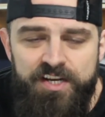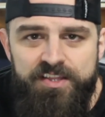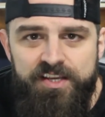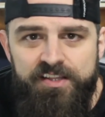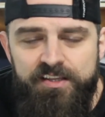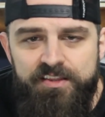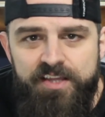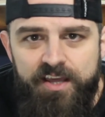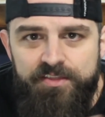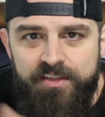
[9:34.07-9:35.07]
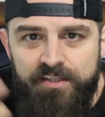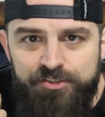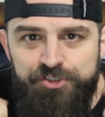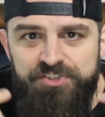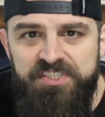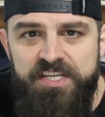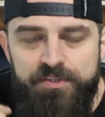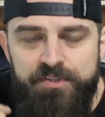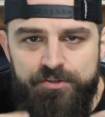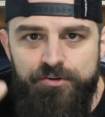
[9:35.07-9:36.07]
anything like that that just seep
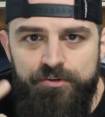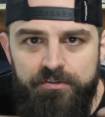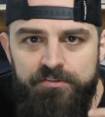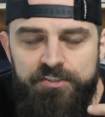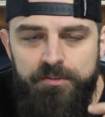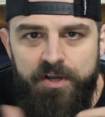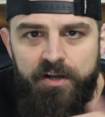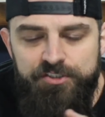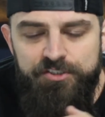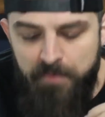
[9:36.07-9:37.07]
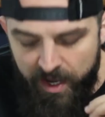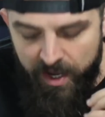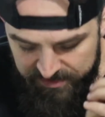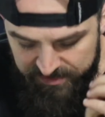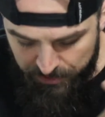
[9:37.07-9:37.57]
into your subconscious mind.